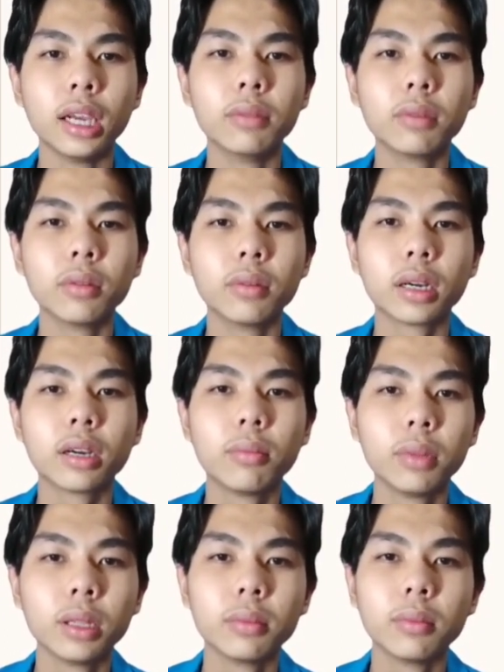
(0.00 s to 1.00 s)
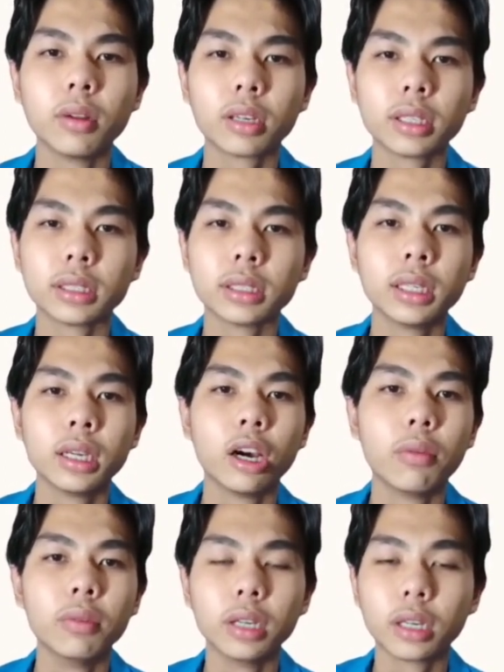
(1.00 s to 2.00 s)
involve a complete blockage
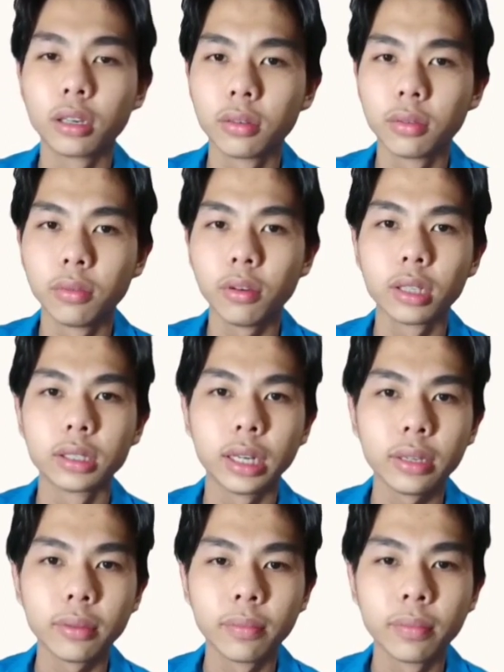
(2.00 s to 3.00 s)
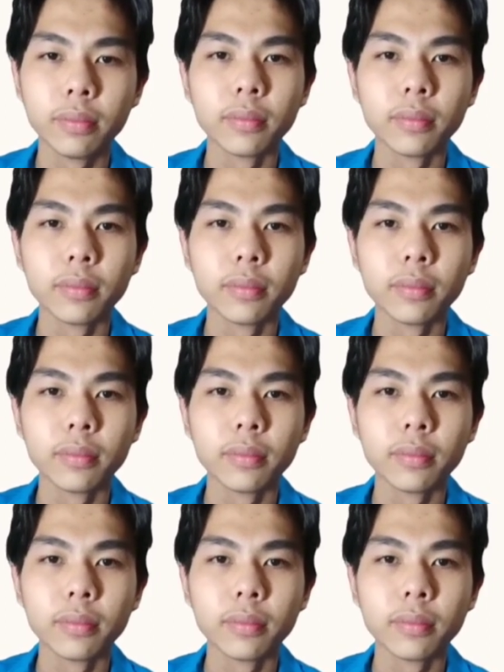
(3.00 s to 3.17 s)
of the vocal tract.